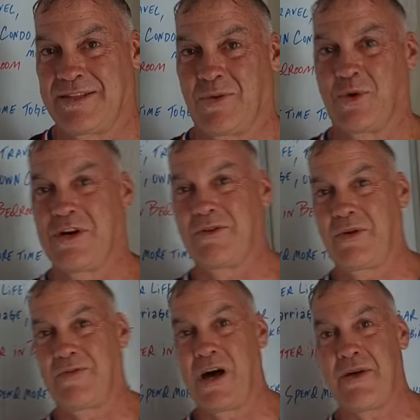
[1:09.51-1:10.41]
The world
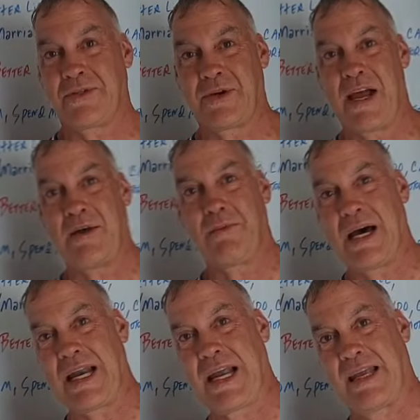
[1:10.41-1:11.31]
revolves around
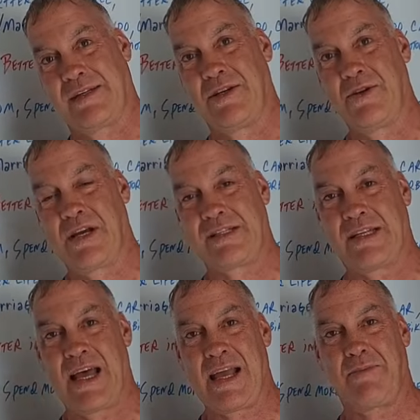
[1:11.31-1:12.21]
money. Who
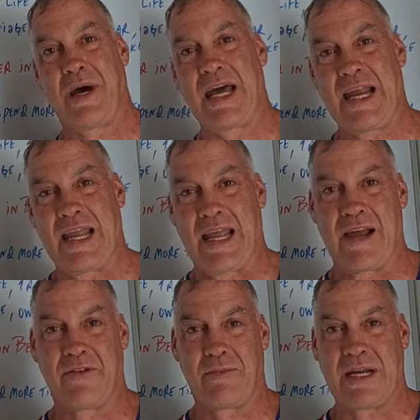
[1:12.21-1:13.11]
doesn't like money?
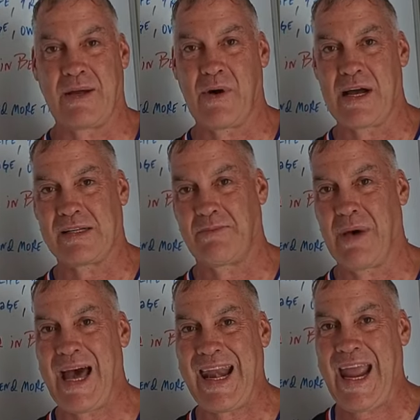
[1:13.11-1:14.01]
Everybody wants
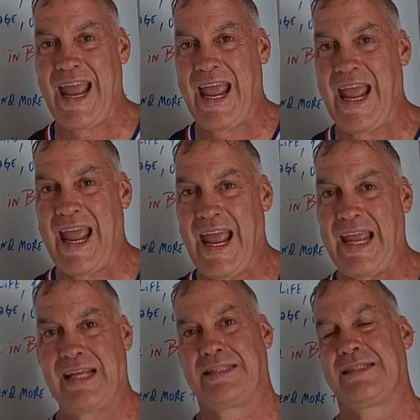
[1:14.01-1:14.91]

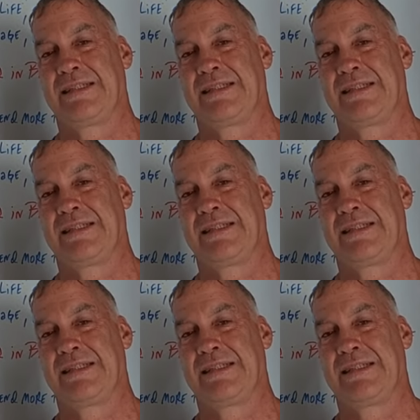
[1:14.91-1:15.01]
money.